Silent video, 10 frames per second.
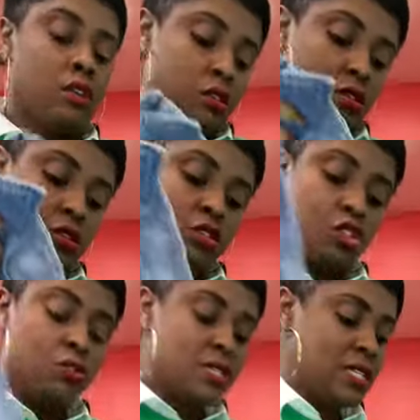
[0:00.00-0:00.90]
So
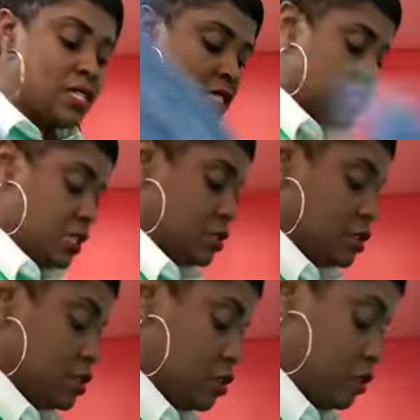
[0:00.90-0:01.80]
this is
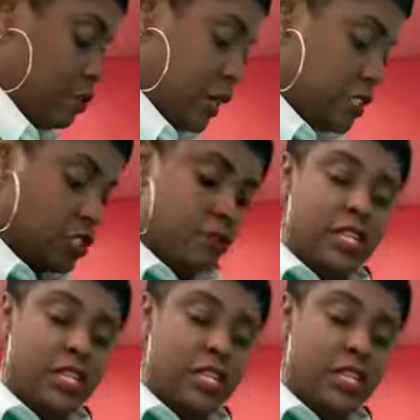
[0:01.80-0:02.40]
much, much